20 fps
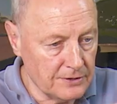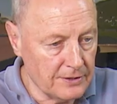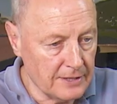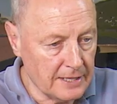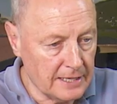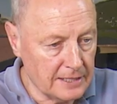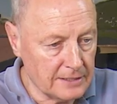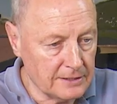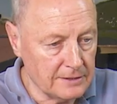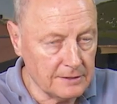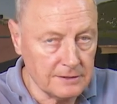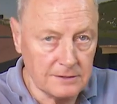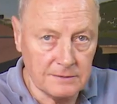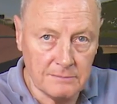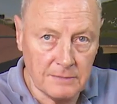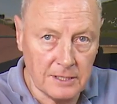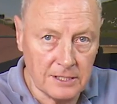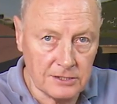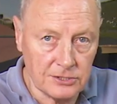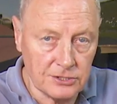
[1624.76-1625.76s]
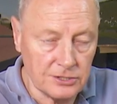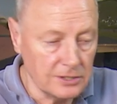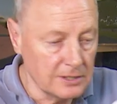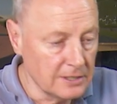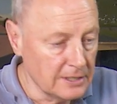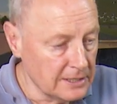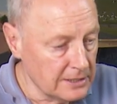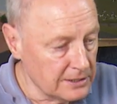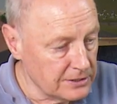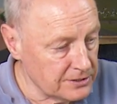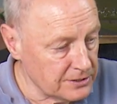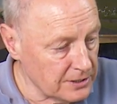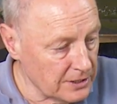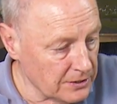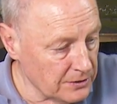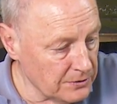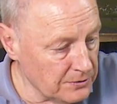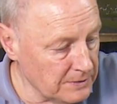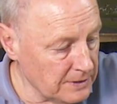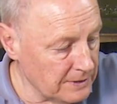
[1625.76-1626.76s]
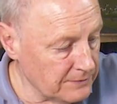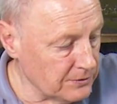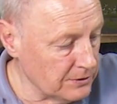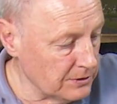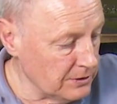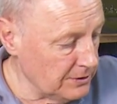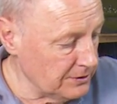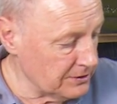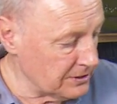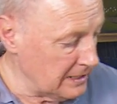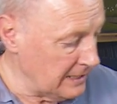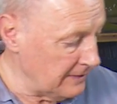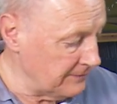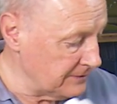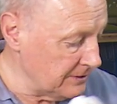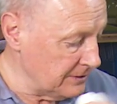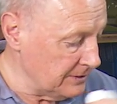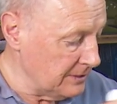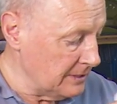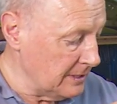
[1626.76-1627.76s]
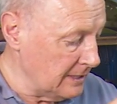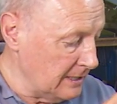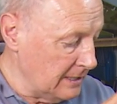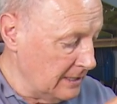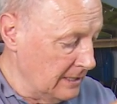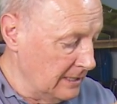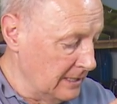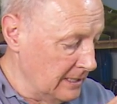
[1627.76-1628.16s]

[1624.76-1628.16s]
that kind of much. So I've got lots left in the,